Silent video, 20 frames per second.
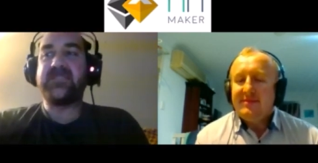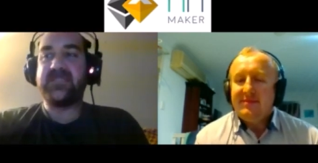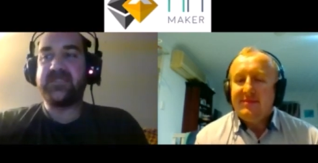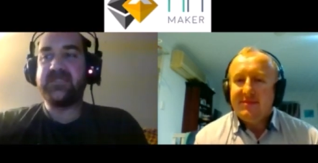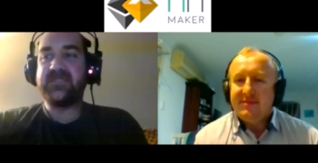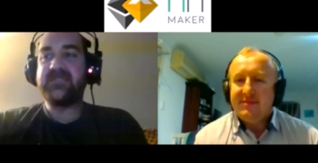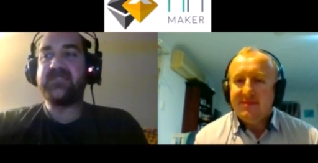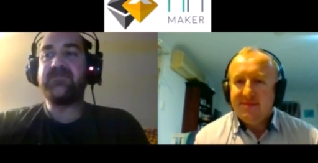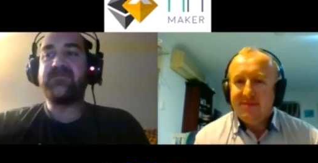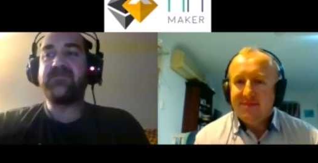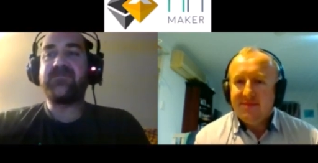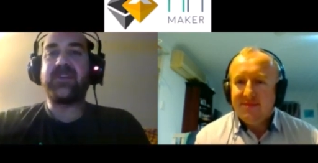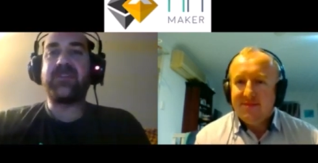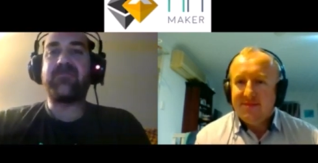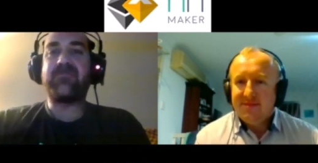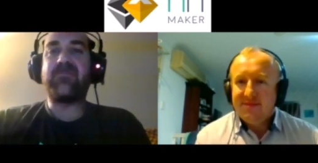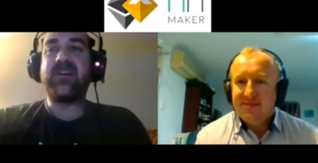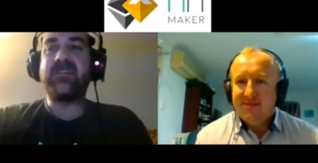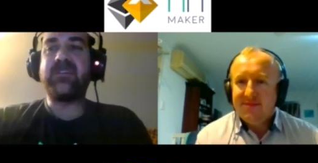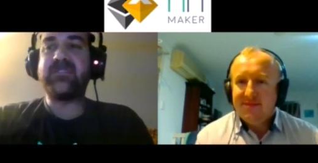Speaker 1: system
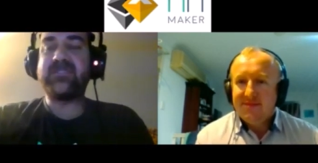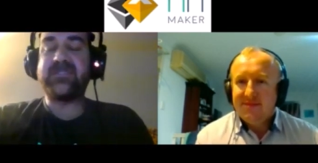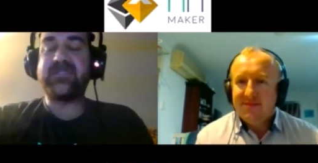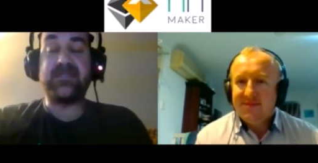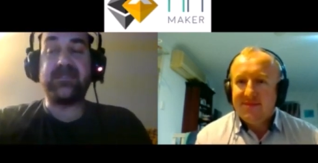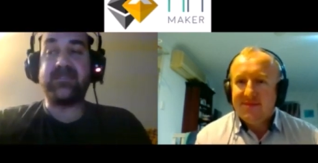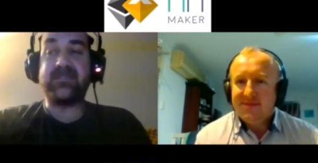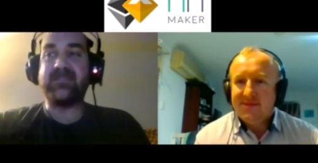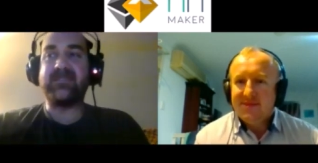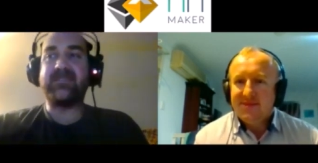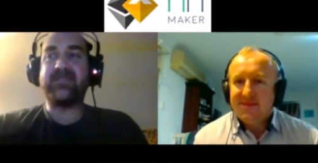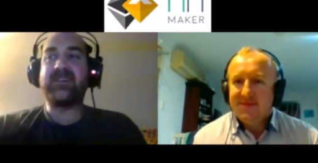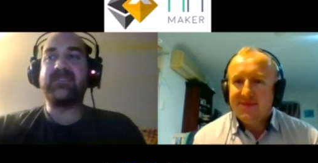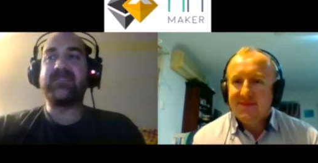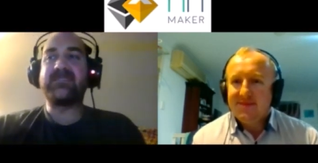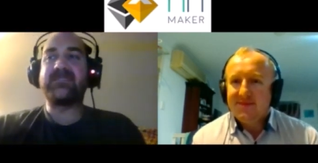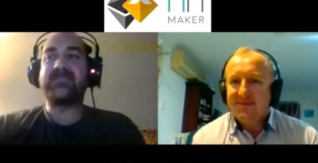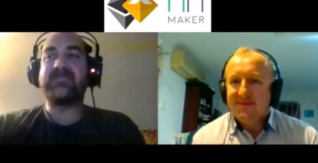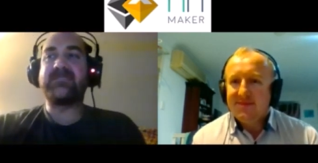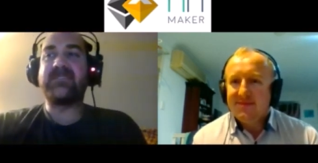requires, and that
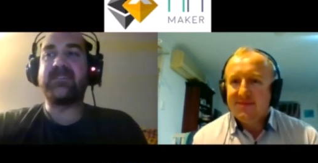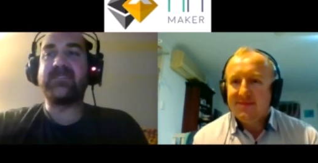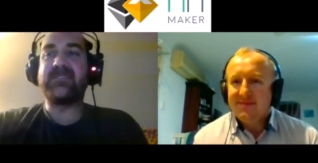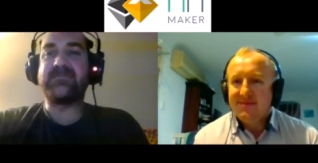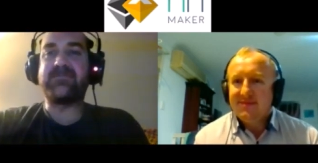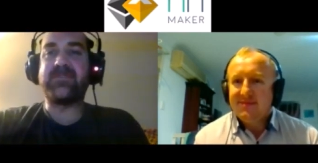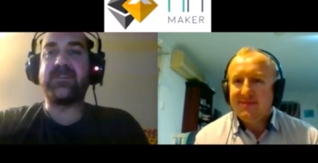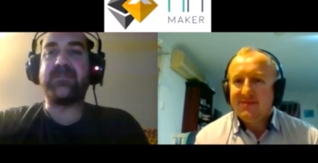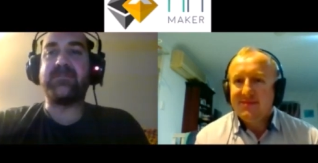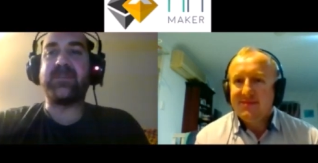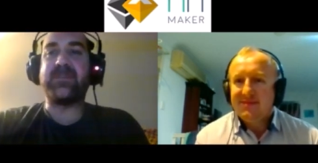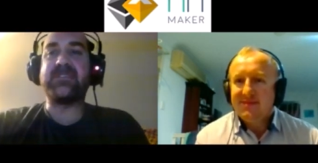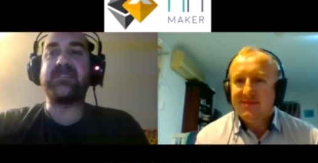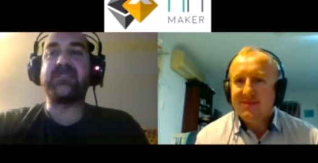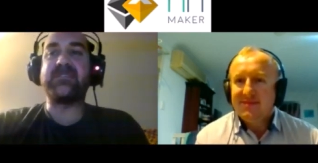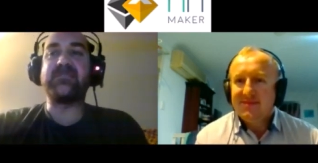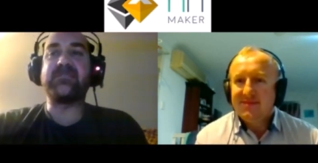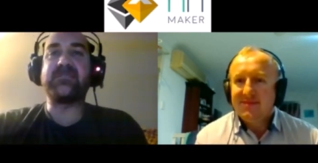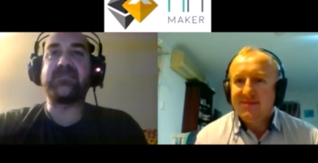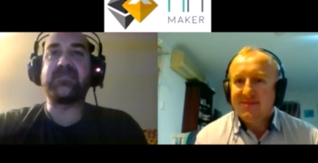is pretty
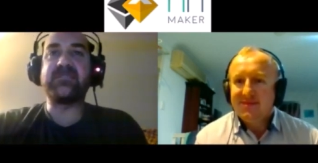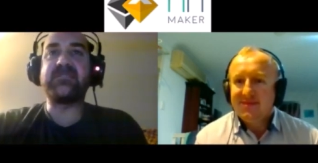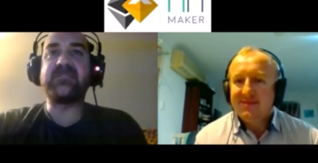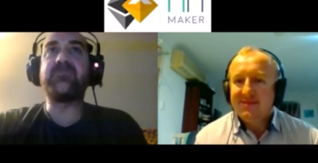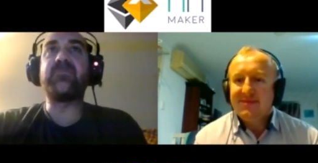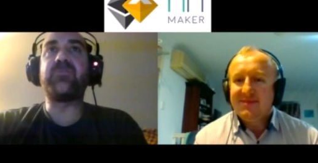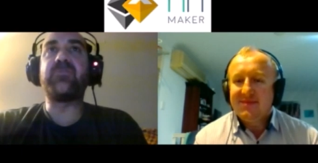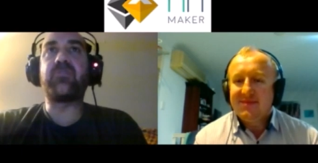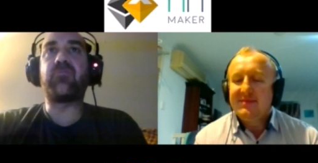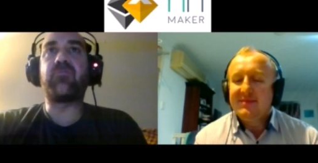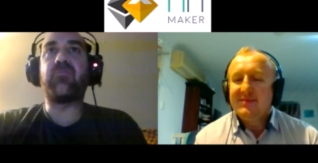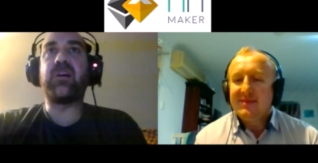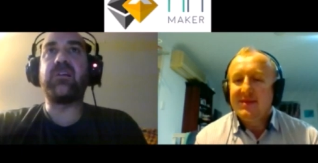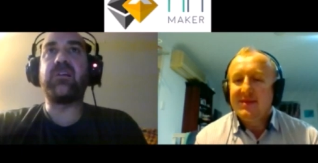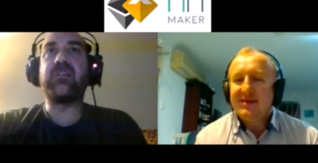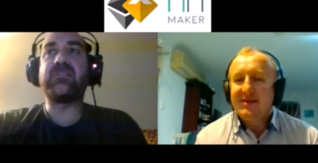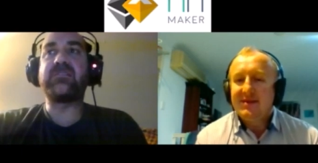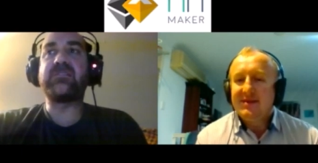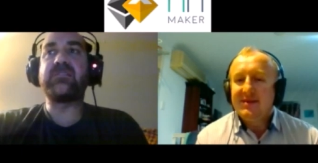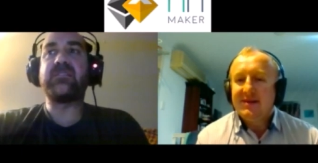amazing. The system
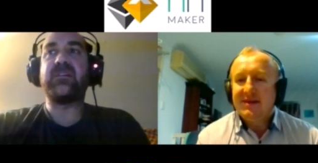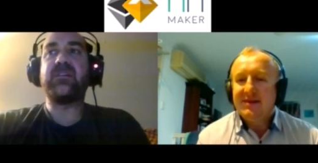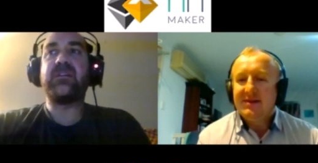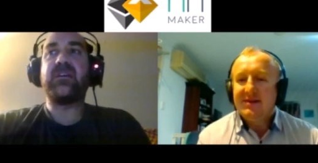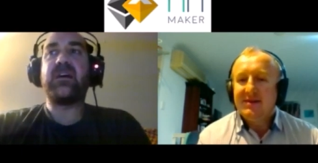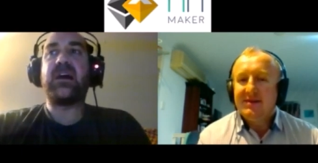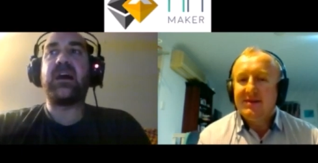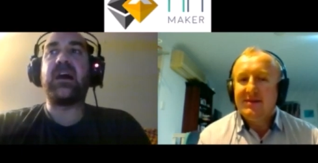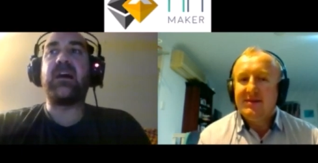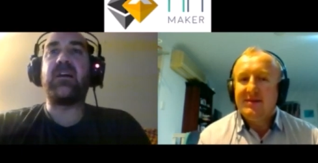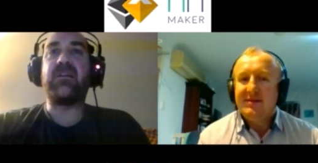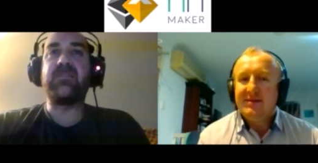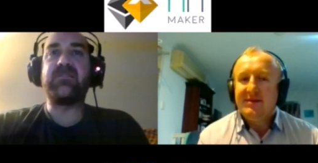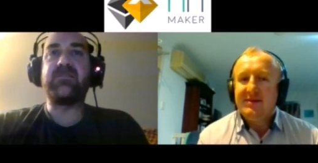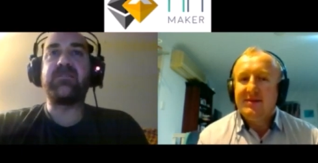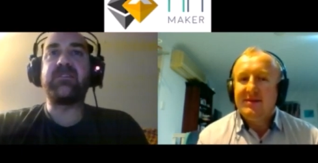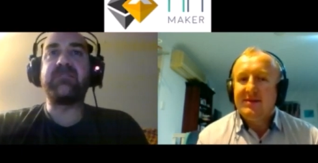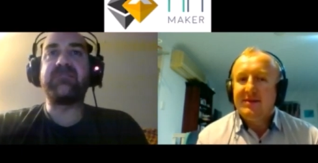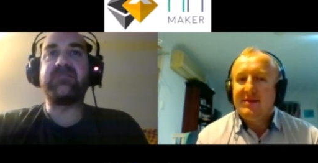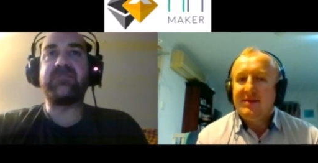requires
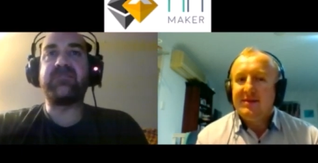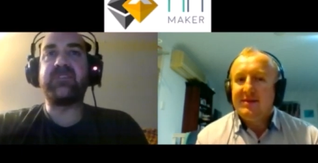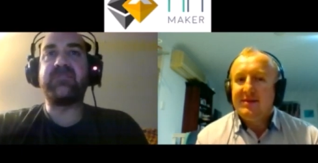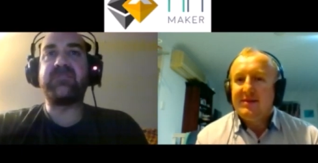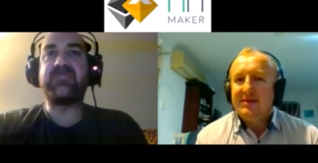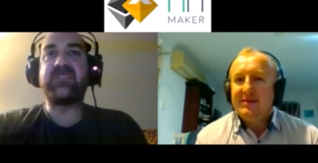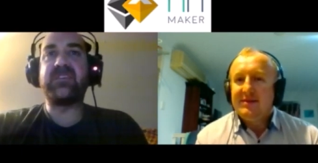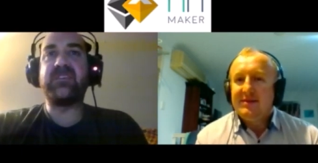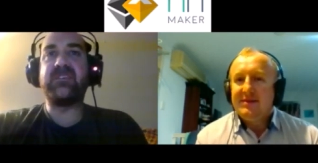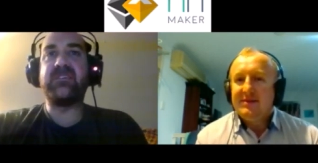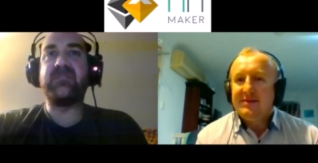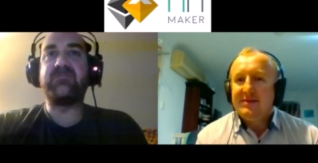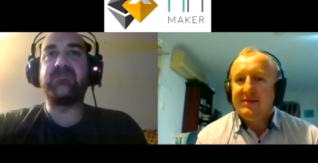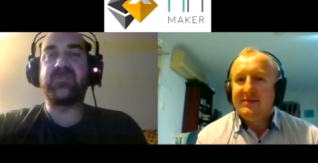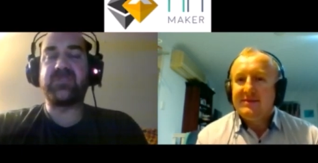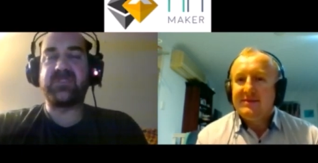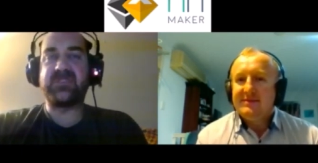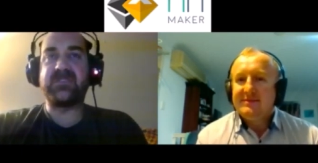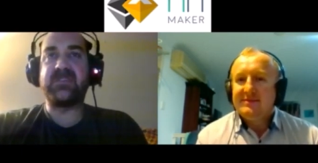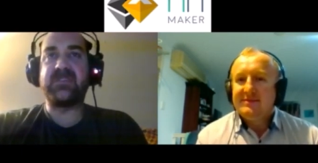
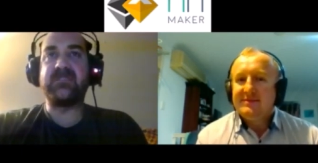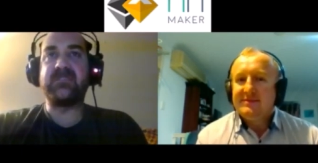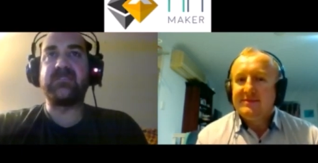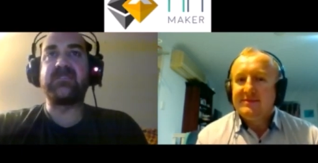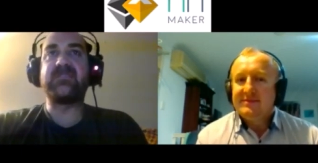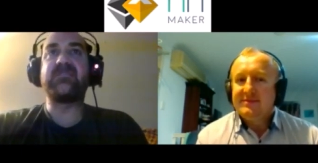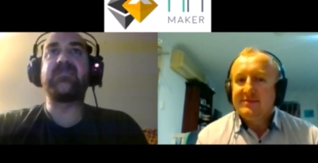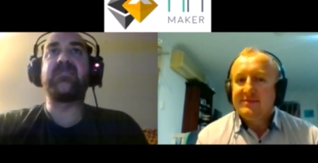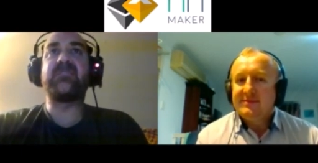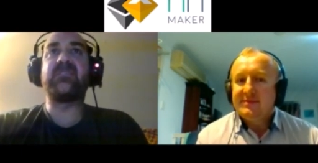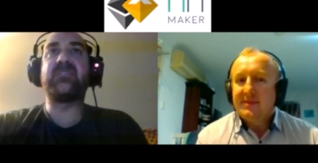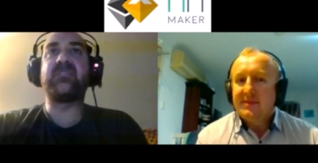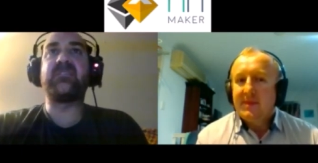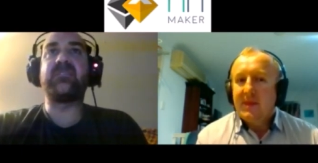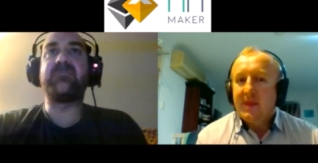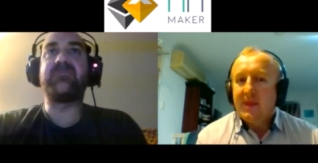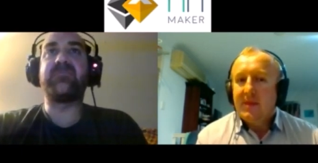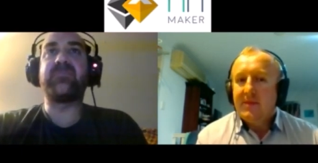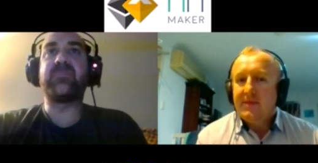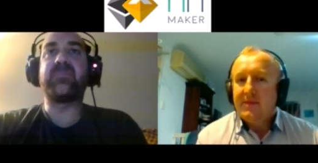150%,
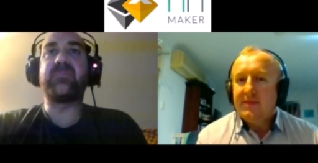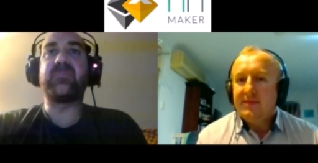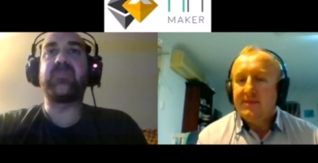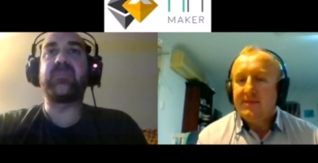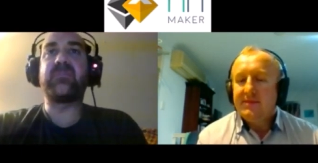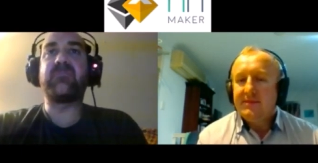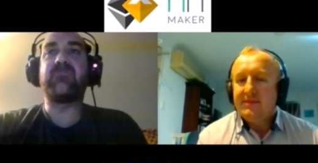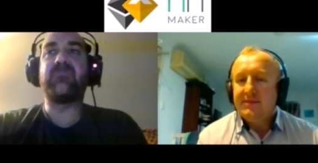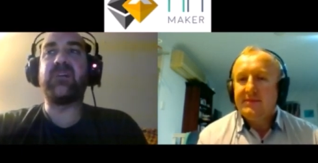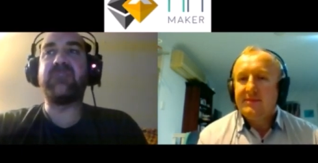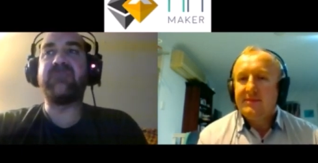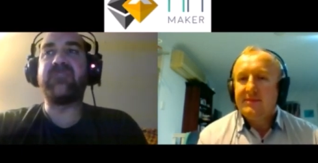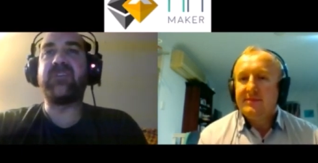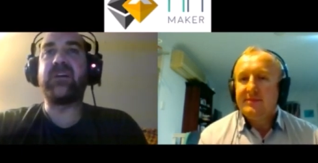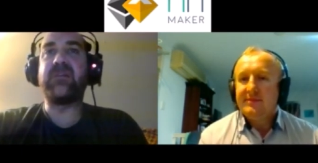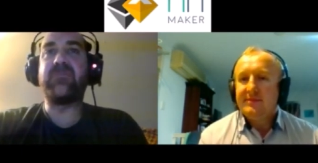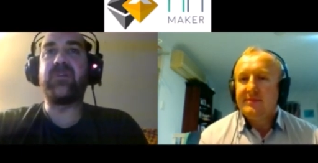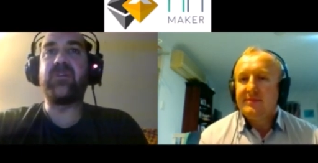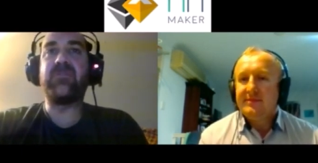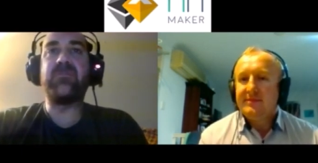
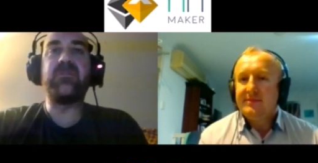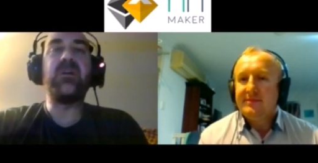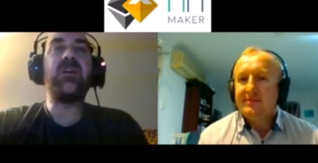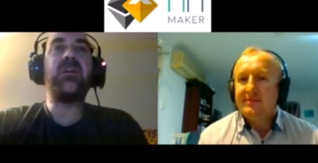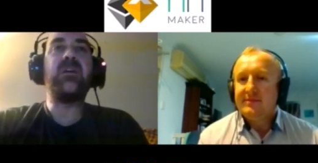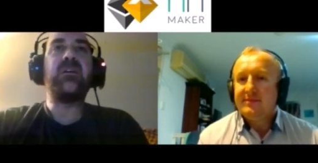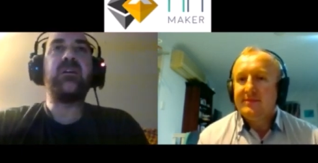150